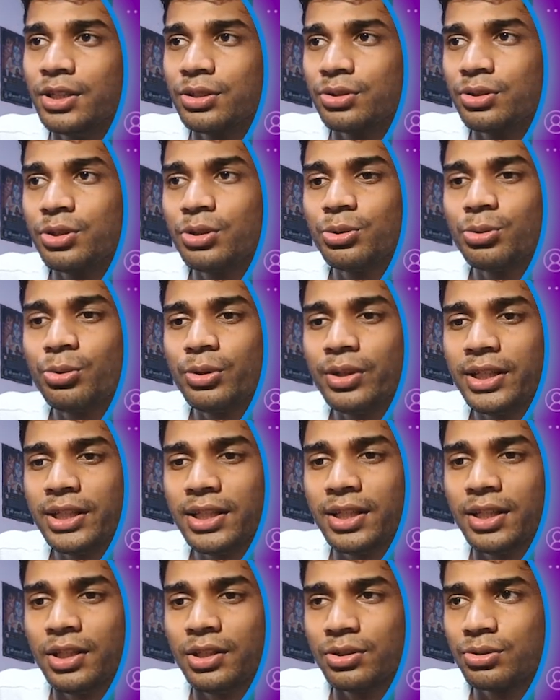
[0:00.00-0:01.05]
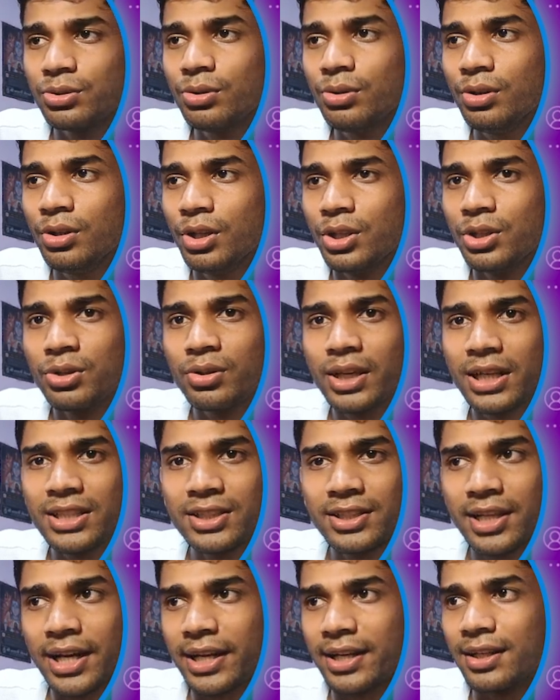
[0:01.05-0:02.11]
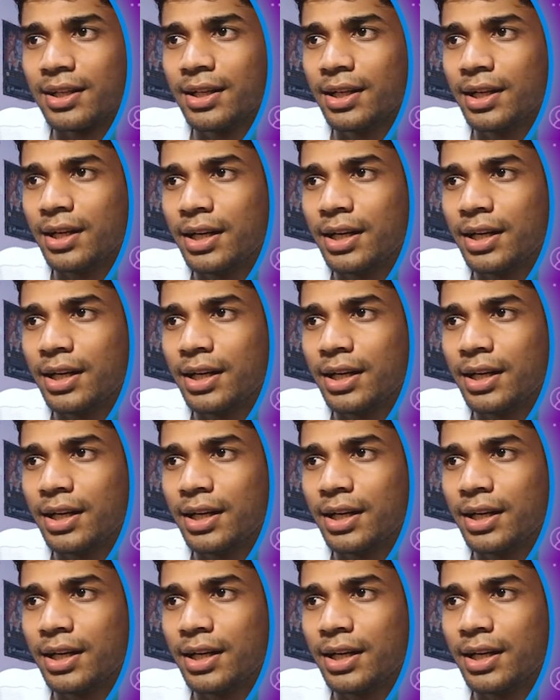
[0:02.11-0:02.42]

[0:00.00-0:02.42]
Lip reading: So you don't need, so you can check